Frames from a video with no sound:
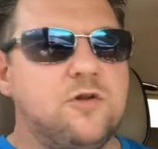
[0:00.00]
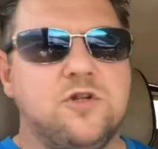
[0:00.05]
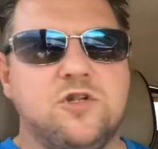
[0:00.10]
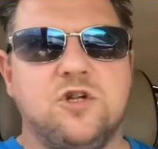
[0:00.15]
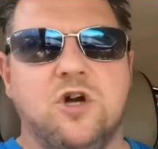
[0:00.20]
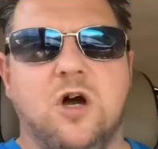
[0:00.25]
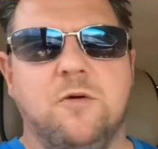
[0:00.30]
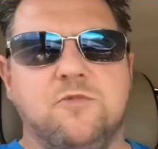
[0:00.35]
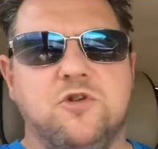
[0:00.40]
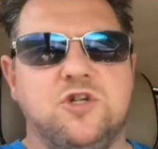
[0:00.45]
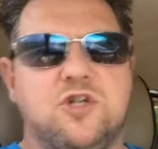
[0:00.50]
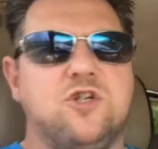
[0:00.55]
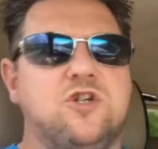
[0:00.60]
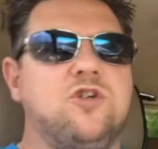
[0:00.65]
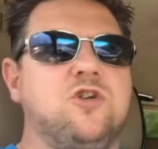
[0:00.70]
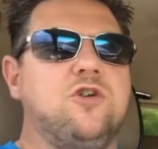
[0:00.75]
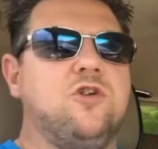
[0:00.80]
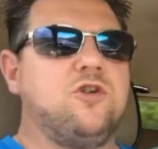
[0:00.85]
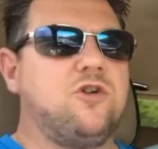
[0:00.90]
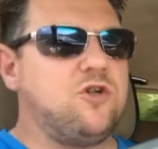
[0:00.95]
So I'm just
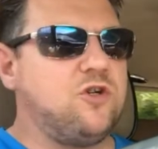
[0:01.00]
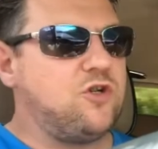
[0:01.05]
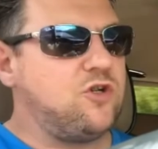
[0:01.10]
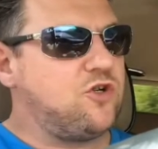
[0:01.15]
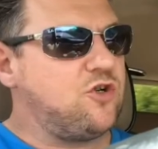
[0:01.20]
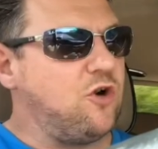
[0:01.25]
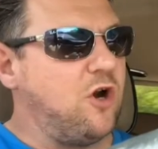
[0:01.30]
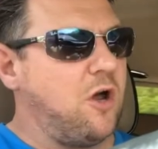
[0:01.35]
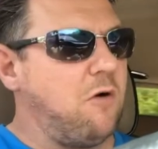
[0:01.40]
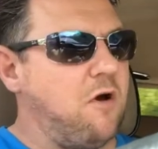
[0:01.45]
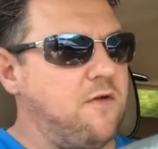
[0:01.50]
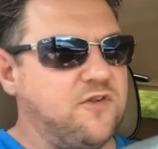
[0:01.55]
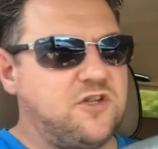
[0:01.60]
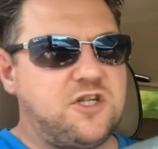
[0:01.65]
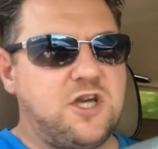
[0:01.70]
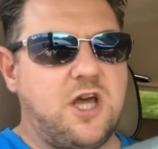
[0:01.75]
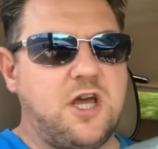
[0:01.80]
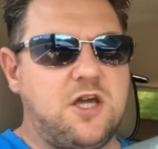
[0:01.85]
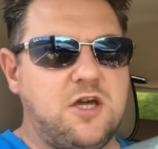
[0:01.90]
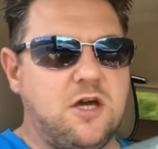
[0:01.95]
trying to
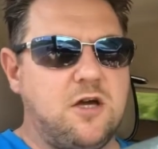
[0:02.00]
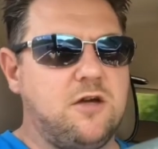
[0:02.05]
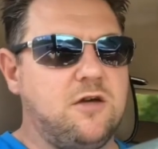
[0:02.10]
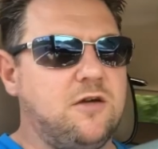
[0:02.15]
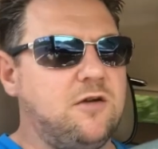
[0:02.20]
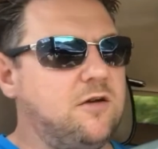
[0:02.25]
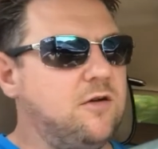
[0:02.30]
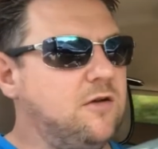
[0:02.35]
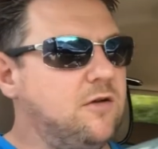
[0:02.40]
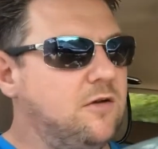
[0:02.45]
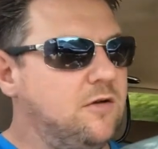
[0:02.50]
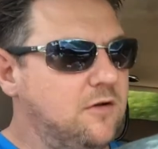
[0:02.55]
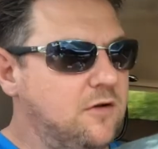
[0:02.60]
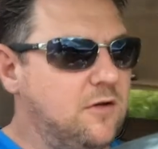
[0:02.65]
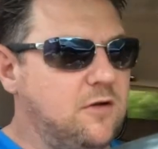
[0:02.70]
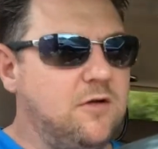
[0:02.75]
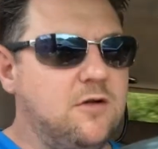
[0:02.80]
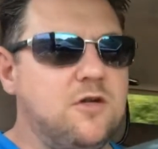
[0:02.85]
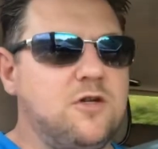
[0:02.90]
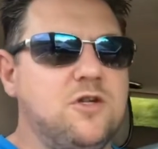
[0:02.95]
overtake it.
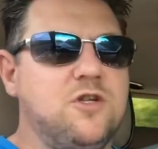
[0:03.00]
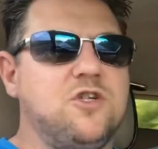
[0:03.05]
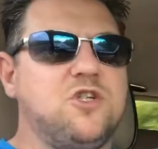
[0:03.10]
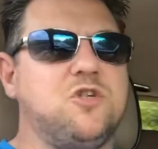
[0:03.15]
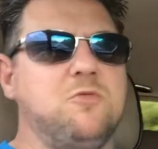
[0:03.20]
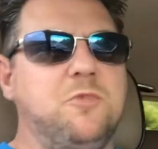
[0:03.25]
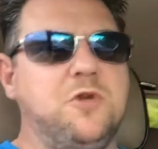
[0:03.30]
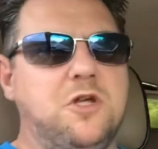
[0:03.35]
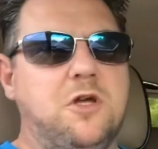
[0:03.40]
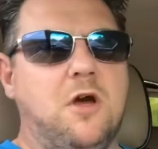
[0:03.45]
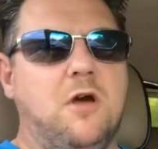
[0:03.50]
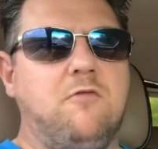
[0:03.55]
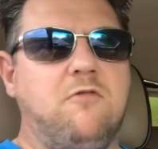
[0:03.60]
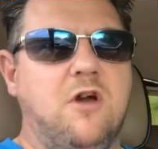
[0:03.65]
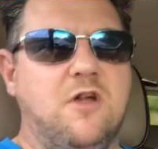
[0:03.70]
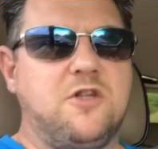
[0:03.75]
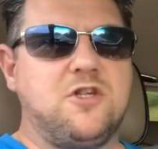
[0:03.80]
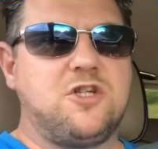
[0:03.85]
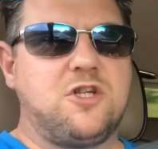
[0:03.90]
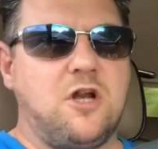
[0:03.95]
Somebody going
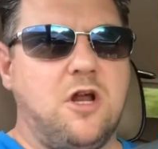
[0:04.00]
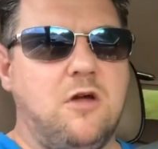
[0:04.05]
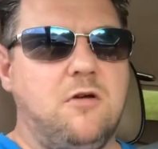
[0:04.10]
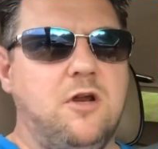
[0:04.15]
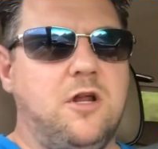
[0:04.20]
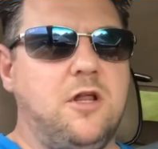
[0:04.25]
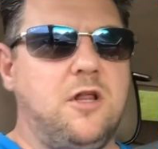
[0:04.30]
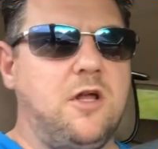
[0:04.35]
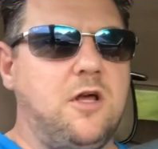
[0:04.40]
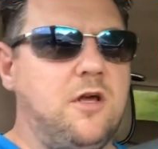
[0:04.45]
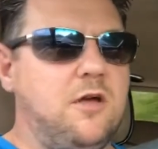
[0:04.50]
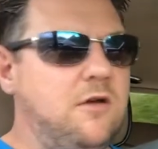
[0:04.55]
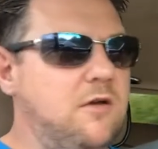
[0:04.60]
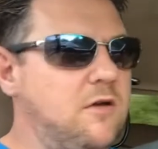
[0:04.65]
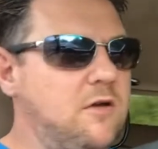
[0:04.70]
rather slowly there.